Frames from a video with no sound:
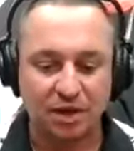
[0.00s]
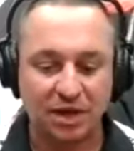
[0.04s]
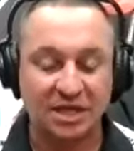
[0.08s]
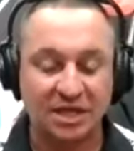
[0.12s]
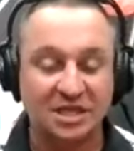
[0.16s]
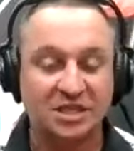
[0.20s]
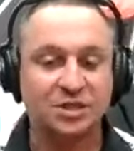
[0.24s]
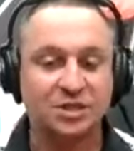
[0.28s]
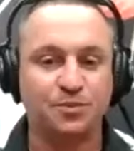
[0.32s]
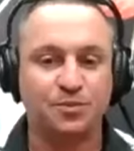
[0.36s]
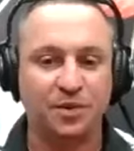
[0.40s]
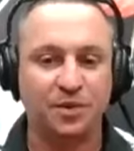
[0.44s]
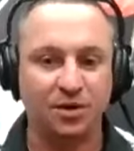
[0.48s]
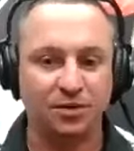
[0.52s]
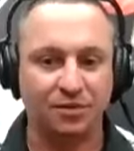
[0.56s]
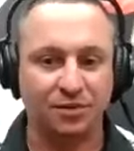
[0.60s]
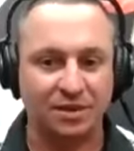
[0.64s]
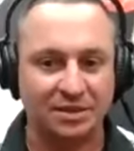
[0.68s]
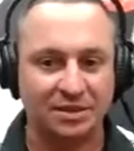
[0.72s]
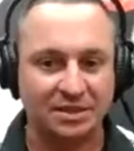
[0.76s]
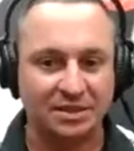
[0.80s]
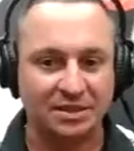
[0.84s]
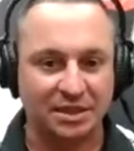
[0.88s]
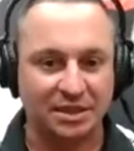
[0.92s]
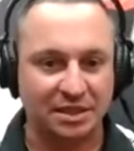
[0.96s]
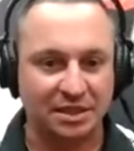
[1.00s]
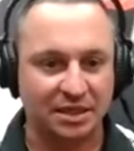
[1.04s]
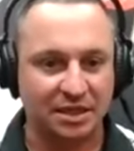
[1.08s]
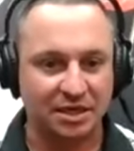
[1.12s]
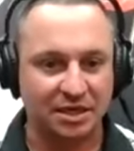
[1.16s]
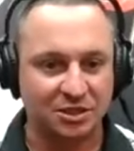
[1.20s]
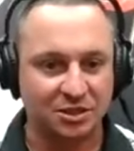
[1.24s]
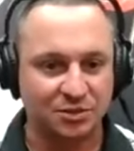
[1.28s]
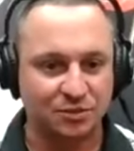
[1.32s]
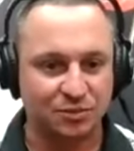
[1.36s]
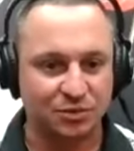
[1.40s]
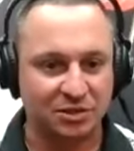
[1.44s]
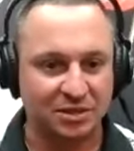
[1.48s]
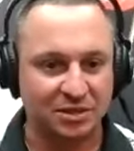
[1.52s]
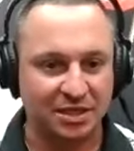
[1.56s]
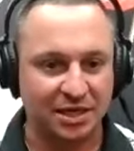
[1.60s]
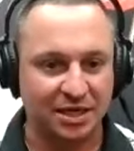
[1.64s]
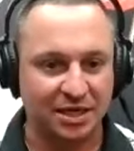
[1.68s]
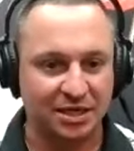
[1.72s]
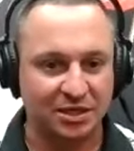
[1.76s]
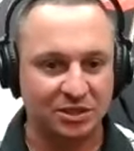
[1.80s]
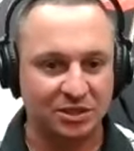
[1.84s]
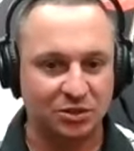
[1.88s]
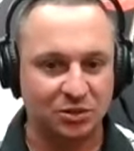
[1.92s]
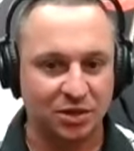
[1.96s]
experience that the customer is
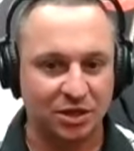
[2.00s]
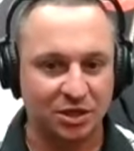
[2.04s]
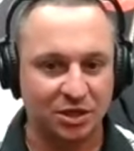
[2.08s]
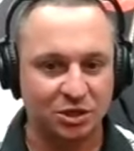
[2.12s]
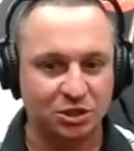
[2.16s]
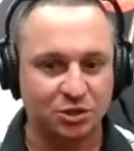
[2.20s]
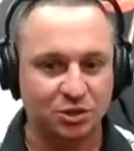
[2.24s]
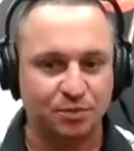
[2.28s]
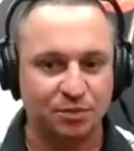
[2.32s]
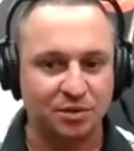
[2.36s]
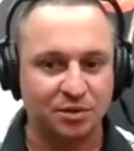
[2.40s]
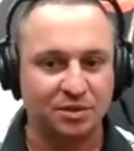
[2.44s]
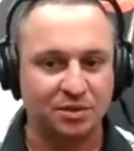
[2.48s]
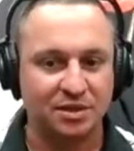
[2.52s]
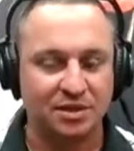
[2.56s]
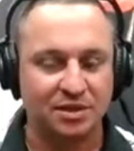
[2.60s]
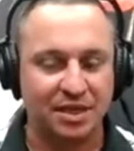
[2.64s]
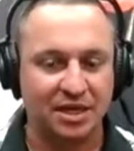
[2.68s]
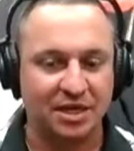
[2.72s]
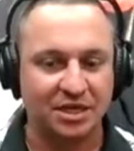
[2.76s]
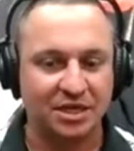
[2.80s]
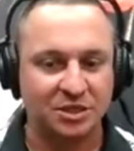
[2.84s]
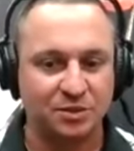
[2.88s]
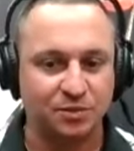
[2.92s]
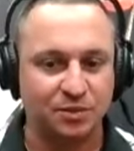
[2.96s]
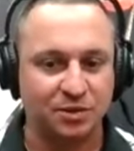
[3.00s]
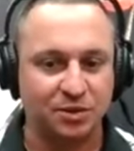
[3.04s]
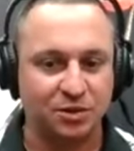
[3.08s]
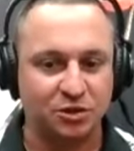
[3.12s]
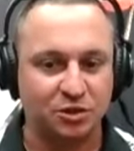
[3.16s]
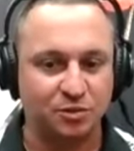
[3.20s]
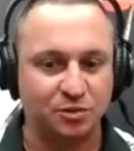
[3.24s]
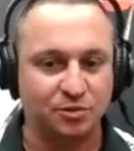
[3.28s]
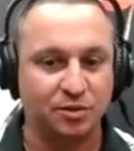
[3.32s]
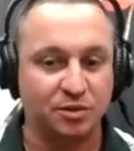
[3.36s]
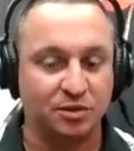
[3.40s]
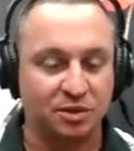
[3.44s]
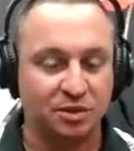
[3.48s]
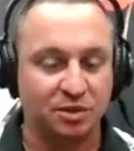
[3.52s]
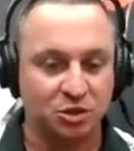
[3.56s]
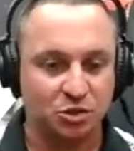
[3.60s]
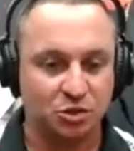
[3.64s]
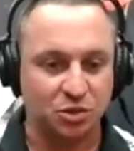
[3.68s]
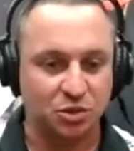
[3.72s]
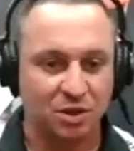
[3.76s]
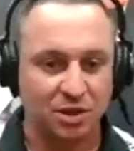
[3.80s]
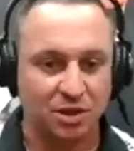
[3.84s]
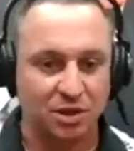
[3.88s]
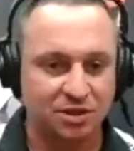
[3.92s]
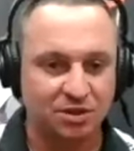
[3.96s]
getting. So as you're building that experience, you're building
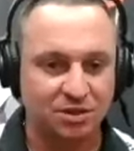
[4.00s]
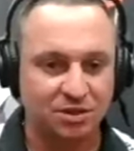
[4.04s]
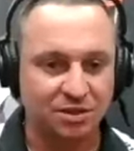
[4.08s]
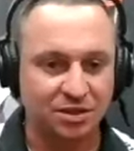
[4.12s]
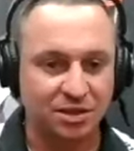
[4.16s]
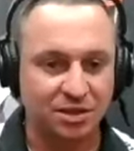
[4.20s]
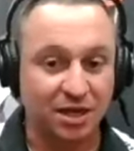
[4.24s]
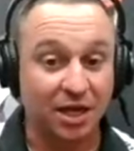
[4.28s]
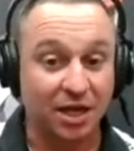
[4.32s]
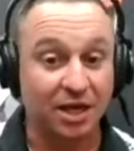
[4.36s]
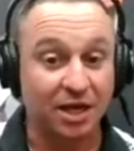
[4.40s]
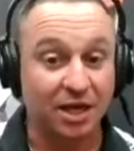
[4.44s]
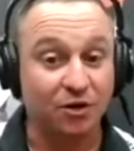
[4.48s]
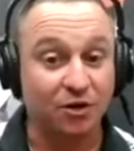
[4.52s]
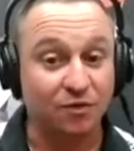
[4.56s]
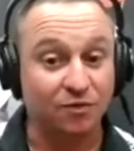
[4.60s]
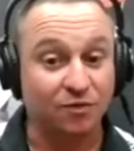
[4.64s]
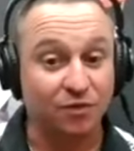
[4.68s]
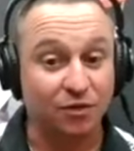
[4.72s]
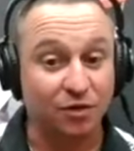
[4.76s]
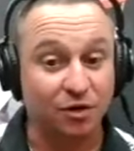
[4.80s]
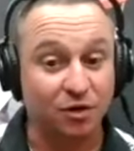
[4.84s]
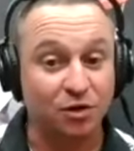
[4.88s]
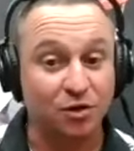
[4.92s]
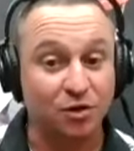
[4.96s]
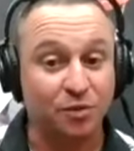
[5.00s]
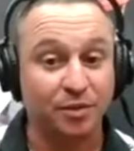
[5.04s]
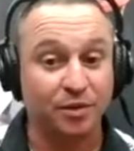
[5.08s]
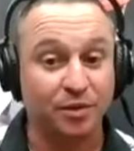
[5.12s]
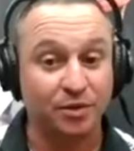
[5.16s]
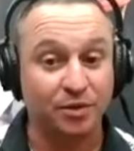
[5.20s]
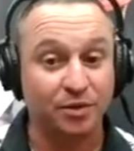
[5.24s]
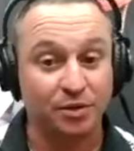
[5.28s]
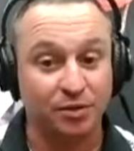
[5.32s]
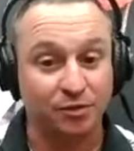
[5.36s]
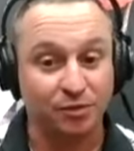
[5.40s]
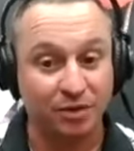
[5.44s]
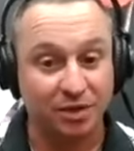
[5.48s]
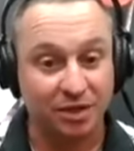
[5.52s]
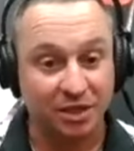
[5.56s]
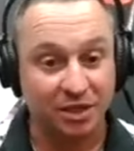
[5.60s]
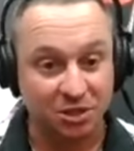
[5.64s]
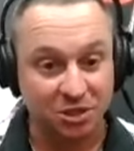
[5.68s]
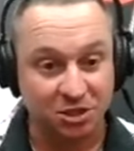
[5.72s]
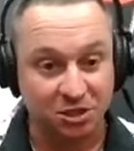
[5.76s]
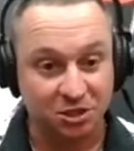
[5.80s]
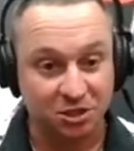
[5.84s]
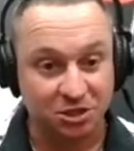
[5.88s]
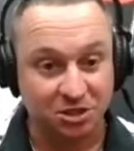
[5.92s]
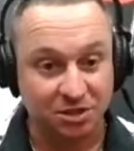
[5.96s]
trust, and overall you're building the
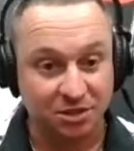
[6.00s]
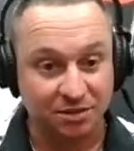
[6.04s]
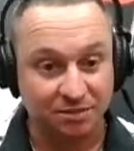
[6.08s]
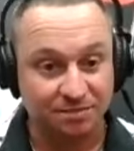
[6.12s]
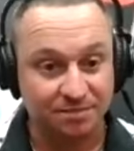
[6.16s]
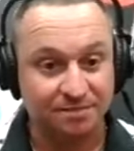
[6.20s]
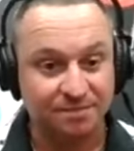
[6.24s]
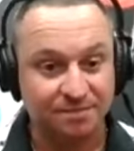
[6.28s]
relationship.